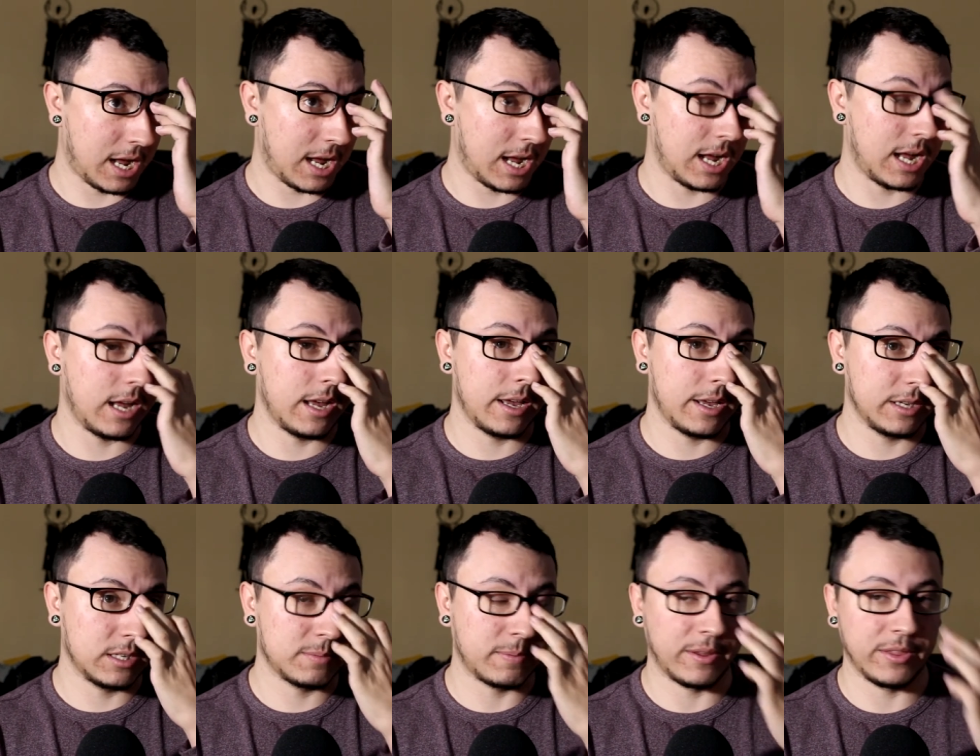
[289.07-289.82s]

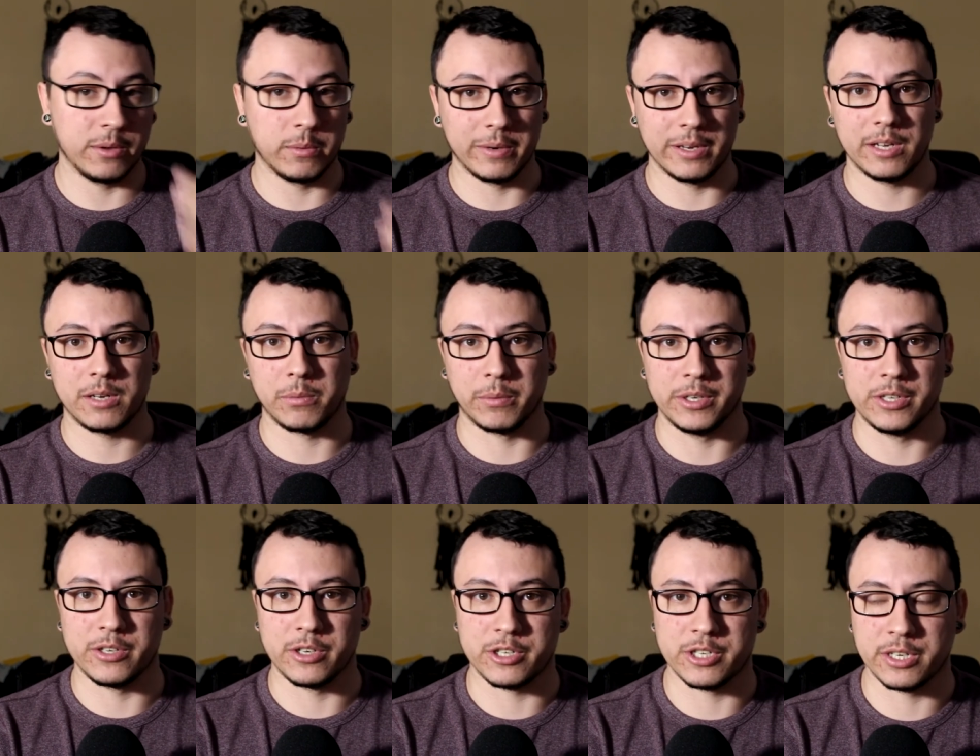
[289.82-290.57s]
I spend the week
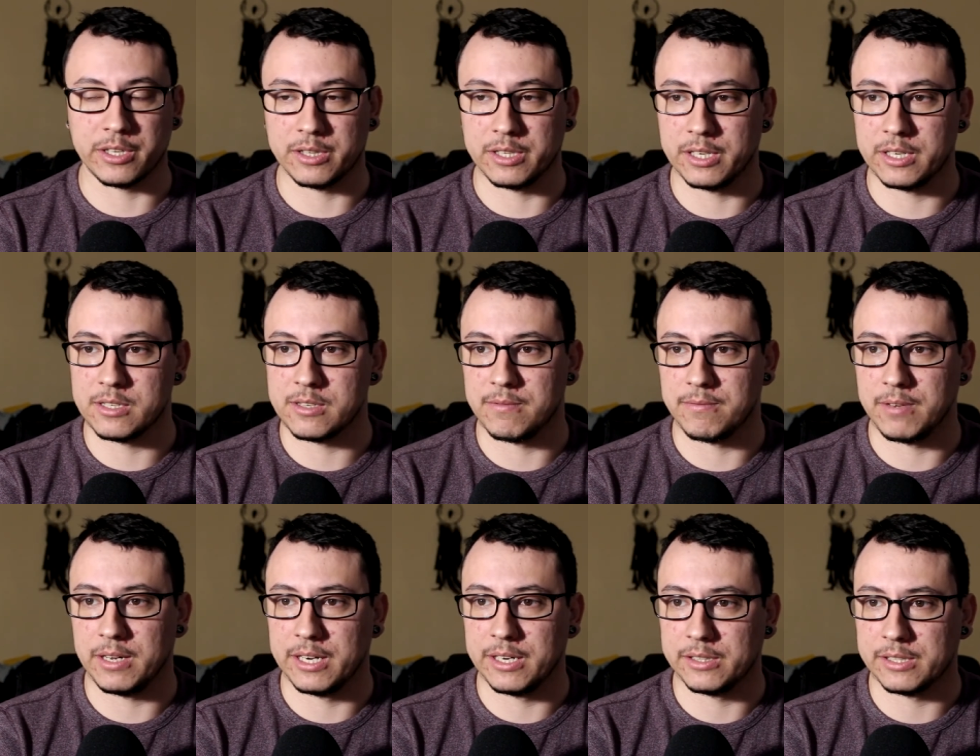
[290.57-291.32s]
researching things
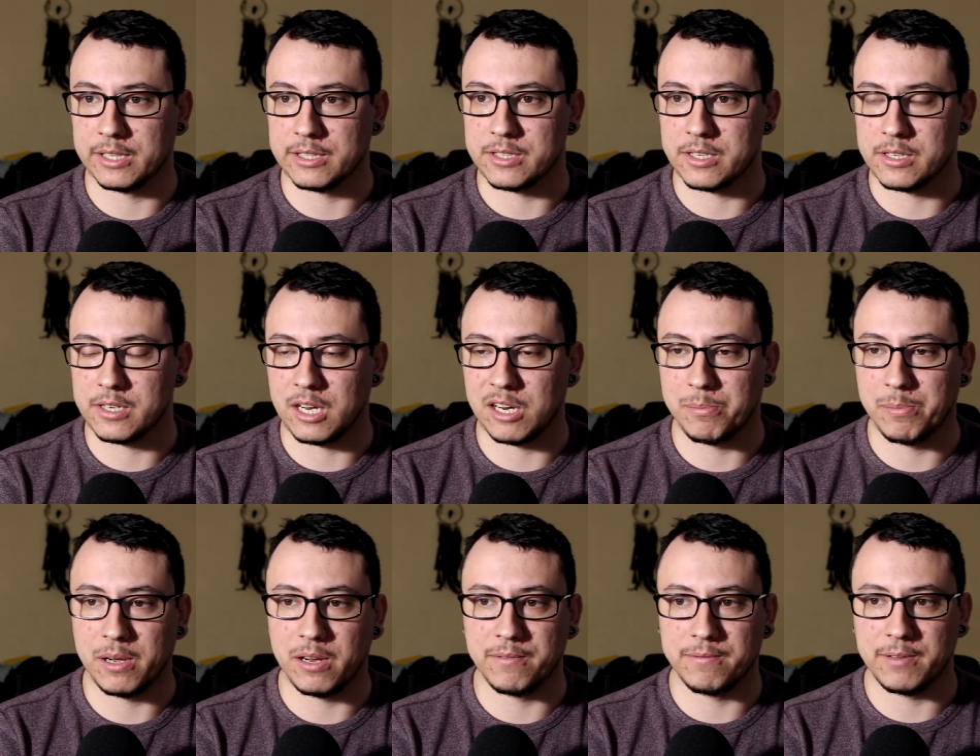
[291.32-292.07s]
and finding things to
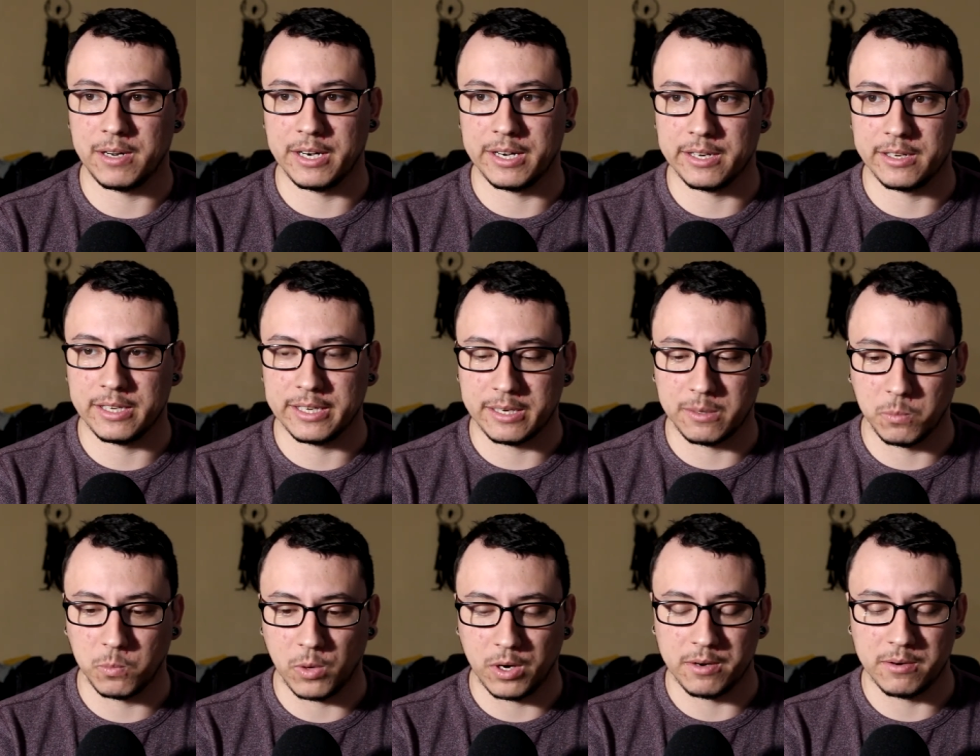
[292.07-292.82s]
talk about and finding
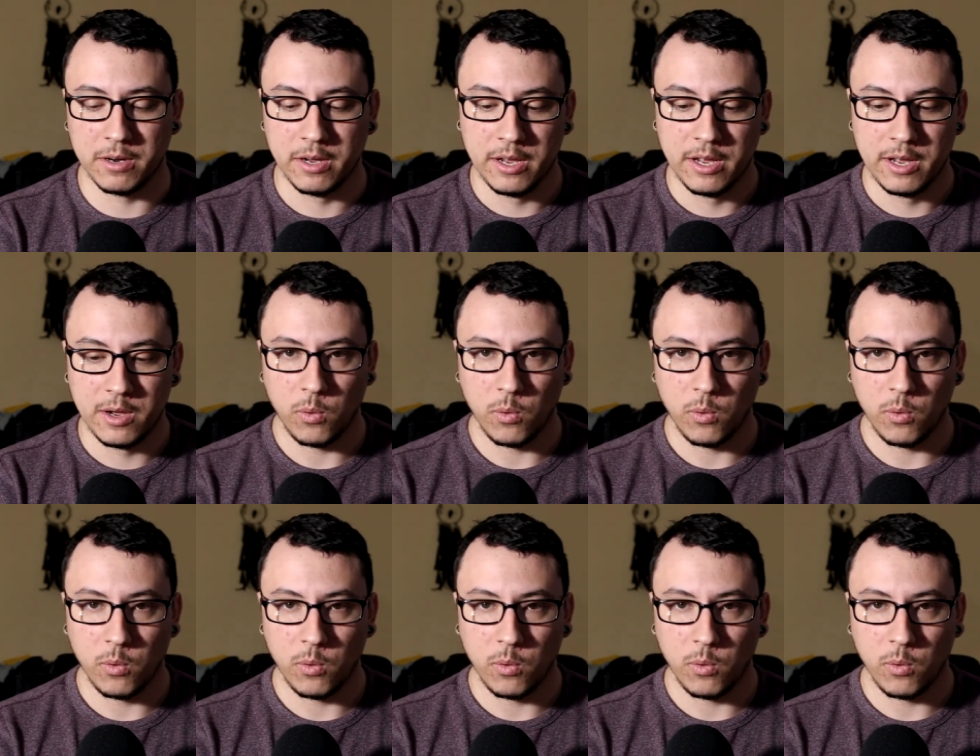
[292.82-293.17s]
like one